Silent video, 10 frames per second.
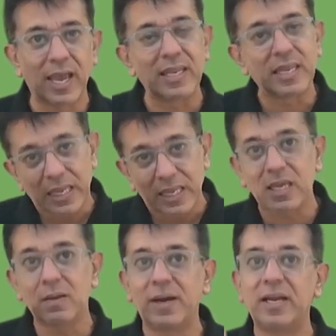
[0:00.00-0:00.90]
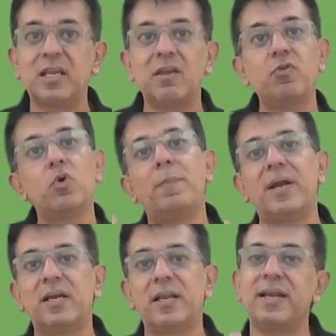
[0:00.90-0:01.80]
and he might give you a
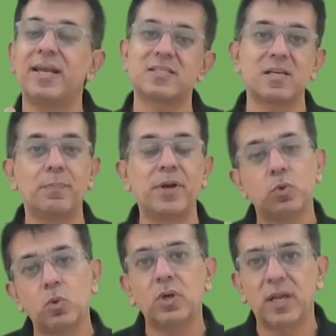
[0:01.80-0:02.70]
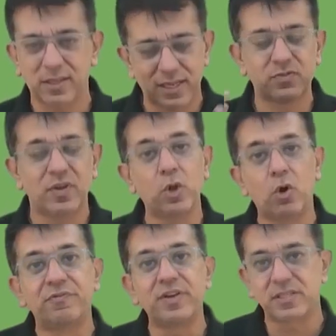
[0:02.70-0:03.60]
better rate as compared to Ola. That's very
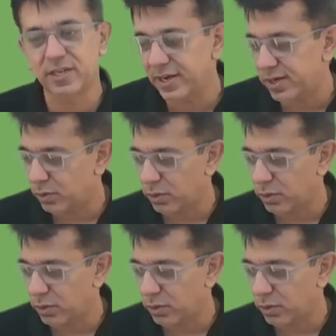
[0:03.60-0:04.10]
obvious, right?